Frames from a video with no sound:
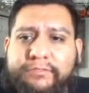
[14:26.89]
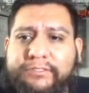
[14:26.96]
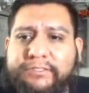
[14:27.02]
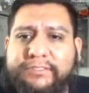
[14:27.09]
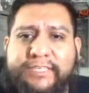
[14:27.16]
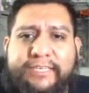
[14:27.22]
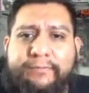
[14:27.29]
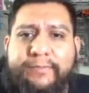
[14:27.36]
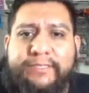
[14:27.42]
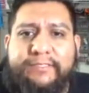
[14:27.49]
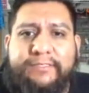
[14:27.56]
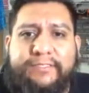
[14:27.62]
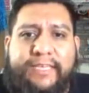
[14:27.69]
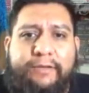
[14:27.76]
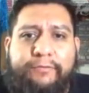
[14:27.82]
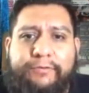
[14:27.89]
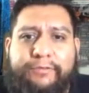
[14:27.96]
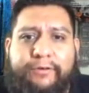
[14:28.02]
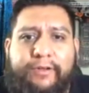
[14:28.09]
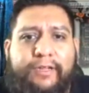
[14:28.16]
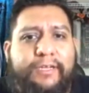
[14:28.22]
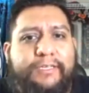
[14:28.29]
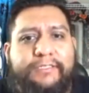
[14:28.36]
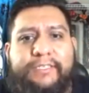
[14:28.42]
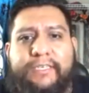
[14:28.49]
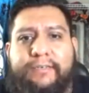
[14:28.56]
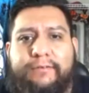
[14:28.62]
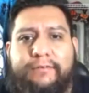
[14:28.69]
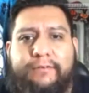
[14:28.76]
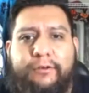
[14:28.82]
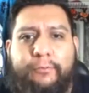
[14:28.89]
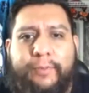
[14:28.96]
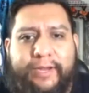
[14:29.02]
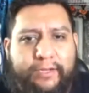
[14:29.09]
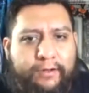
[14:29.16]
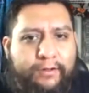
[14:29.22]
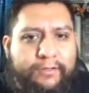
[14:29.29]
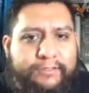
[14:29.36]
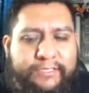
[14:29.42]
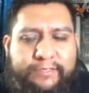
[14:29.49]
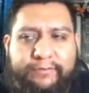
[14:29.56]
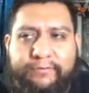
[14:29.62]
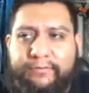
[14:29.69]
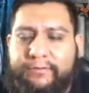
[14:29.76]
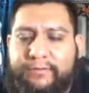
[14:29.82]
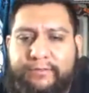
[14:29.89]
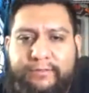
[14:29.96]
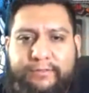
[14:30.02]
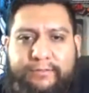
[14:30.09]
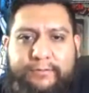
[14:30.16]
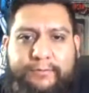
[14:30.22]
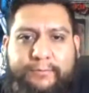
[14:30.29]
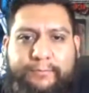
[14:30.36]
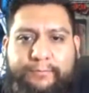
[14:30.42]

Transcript: just kind of been staying with your Lux and your Bad Dogs there?